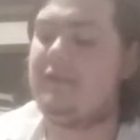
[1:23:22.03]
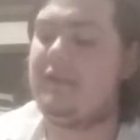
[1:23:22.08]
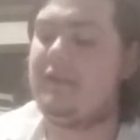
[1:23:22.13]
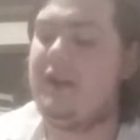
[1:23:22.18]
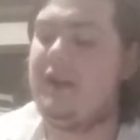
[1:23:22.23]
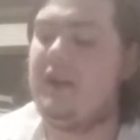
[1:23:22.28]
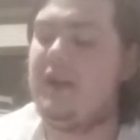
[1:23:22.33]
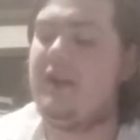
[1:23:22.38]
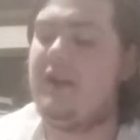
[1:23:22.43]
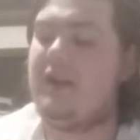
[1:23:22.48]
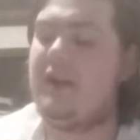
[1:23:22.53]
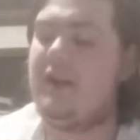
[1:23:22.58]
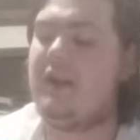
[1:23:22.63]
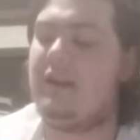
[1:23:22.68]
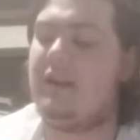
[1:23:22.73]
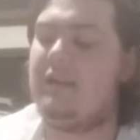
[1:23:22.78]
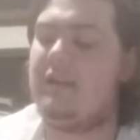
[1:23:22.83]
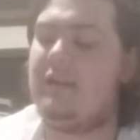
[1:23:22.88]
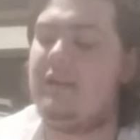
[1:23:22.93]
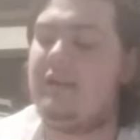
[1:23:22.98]
Huh. I
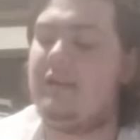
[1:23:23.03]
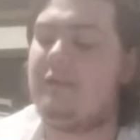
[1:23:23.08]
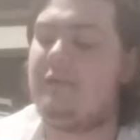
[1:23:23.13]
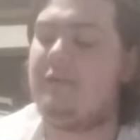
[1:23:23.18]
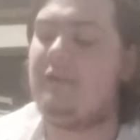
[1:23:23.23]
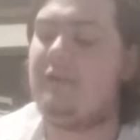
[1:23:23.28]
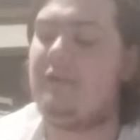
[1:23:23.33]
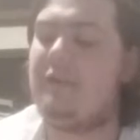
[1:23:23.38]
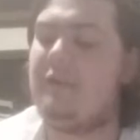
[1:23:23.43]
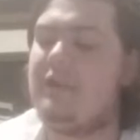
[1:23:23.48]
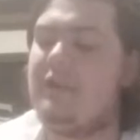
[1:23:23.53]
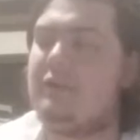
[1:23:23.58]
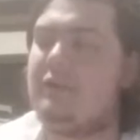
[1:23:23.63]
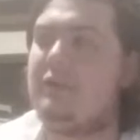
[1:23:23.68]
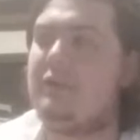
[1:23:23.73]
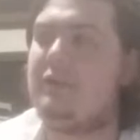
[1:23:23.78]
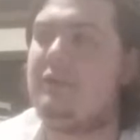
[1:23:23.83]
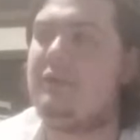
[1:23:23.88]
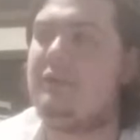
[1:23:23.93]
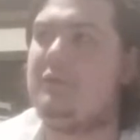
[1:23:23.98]
wonder why
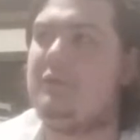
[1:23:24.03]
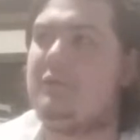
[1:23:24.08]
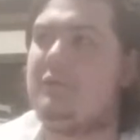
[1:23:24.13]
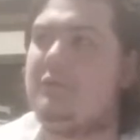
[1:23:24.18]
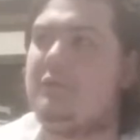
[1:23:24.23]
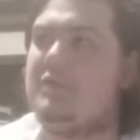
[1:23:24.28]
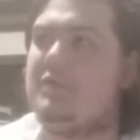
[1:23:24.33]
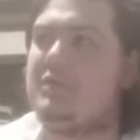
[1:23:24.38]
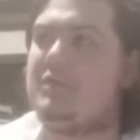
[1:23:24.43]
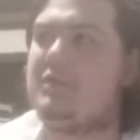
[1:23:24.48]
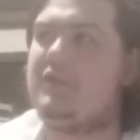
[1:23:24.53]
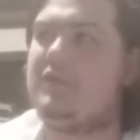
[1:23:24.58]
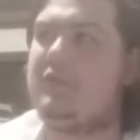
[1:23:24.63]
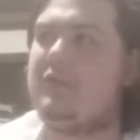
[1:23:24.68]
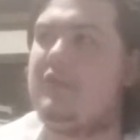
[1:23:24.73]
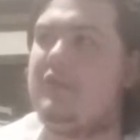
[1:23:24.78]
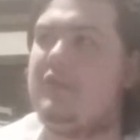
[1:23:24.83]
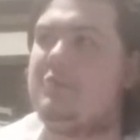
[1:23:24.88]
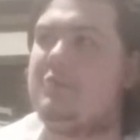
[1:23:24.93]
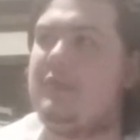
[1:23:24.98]
Thor even took it in the
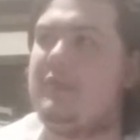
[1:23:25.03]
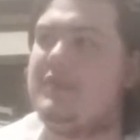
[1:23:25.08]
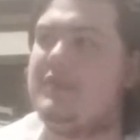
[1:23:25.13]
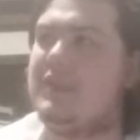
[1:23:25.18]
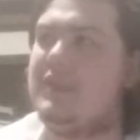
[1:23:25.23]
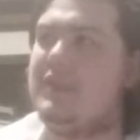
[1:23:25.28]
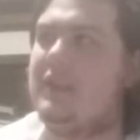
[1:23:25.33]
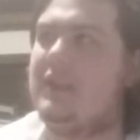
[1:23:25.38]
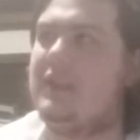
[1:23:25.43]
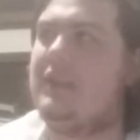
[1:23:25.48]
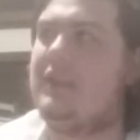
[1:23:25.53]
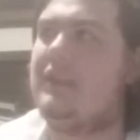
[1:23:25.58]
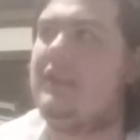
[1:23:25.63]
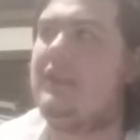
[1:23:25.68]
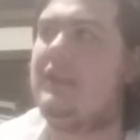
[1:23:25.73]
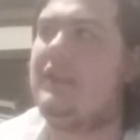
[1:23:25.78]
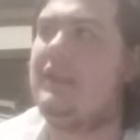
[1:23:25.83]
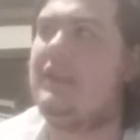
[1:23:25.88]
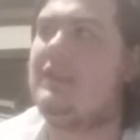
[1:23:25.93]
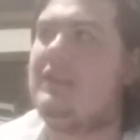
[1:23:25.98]
first place then.
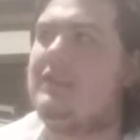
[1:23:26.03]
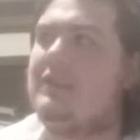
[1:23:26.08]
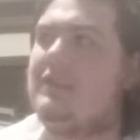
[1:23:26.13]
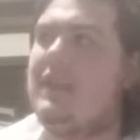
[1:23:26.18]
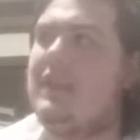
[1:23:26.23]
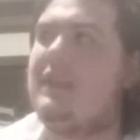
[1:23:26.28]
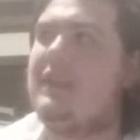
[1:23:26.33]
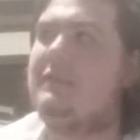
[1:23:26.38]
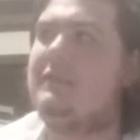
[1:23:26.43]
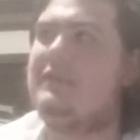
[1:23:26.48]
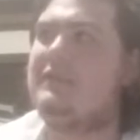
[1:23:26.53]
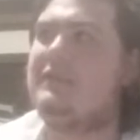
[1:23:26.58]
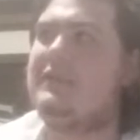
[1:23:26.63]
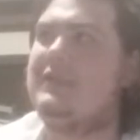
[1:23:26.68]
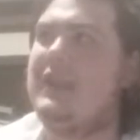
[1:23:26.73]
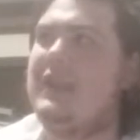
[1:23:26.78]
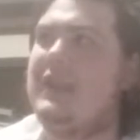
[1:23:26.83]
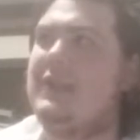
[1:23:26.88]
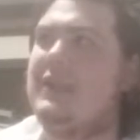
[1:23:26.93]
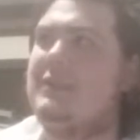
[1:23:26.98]
It
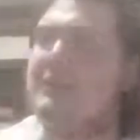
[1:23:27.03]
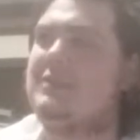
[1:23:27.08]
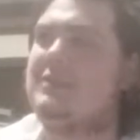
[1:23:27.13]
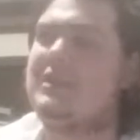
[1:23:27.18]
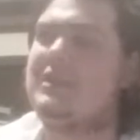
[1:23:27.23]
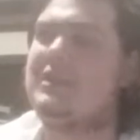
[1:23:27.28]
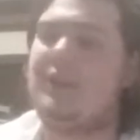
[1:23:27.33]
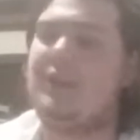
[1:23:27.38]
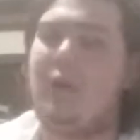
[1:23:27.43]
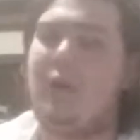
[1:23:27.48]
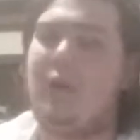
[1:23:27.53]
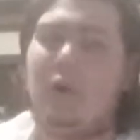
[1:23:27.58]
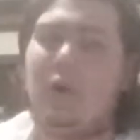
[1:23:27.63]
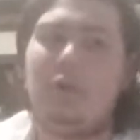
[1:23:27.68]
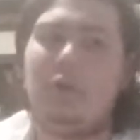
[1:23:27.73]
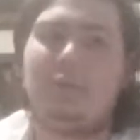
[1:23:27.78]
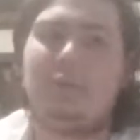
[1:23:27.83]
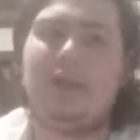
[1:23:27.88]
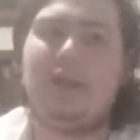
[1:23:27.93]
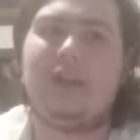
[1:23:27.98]
was just a whole
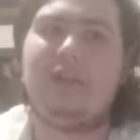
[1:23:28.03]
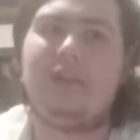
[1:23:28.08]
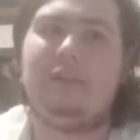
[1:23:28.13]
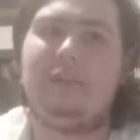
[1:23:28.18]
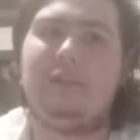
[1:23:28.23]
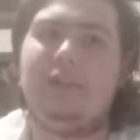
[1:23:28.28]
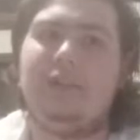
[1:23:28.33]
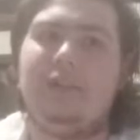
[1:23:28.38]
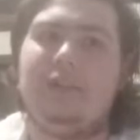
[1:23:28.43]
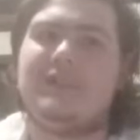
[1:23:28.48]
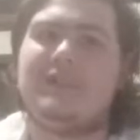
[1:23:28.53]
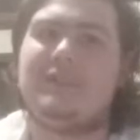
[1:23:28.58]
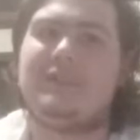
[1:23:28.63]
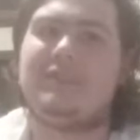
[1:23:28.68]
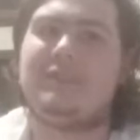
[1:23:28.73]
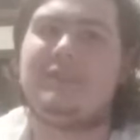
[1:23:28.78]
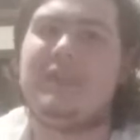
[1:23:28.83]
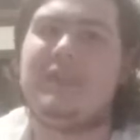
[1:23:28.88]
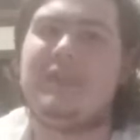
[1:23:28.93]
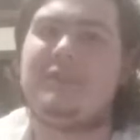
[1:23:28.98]
plot point just so
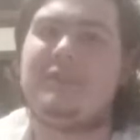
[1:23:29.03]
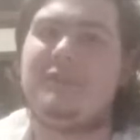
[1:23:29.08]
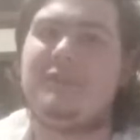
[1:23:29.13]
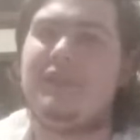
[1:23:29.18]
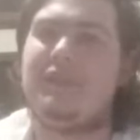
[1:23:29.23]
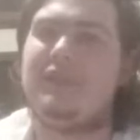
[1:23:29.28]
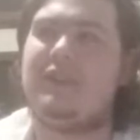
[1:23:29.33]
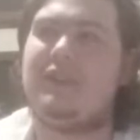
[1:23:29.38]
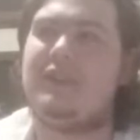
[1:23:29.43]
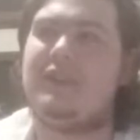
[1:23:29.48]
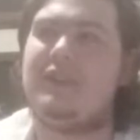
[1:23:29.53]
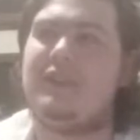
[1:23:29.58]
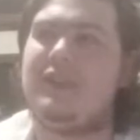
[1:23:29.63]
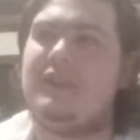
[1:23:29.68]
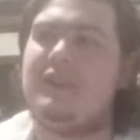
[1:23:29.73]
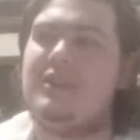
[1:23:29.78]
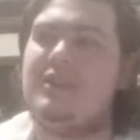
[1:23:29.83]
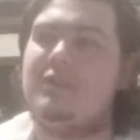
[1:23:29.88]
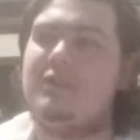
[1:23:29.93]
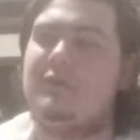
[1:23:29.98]
Captain America could
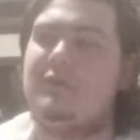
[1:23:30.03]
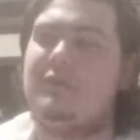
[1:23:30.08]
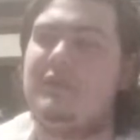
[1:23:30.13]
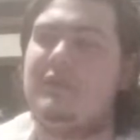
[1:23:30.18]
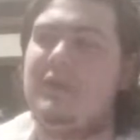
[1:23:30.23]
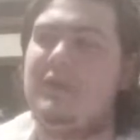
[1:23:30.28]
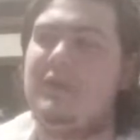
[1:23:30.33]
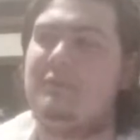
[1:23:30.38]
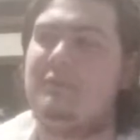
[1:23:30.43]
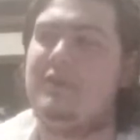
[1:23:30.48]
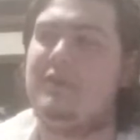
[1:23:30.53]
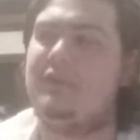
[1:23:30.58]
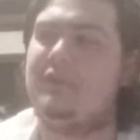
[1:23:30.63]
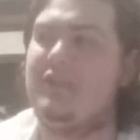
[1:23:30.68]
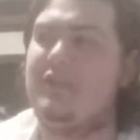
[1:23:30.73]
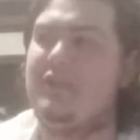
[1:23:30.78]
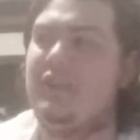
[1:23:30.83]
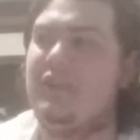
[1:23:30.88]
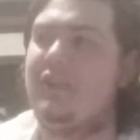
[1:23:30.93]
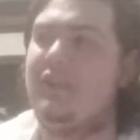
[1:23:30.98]
yield
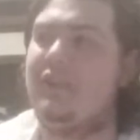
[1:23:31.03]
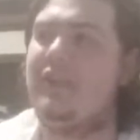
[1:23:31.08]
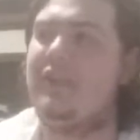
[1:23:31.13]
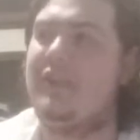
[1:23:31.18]
Mjolnir.